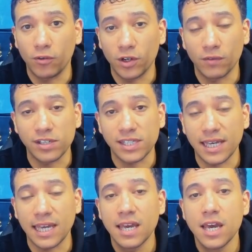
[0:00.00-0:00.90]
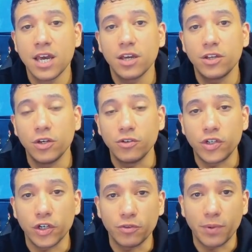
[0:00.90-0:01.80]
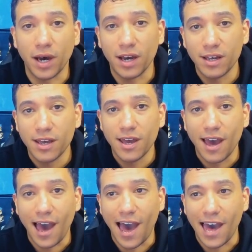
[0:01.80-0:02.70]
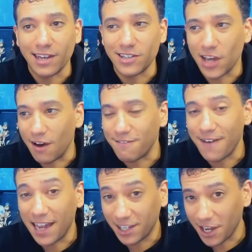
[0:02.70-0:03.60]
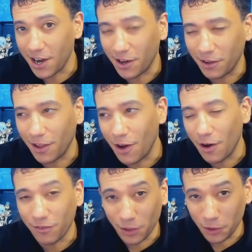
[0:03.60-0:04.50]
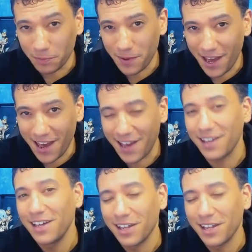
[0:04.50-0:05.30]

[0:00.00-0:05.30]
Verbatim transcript: And obviously YouTuber and fangirl of Lord Bear,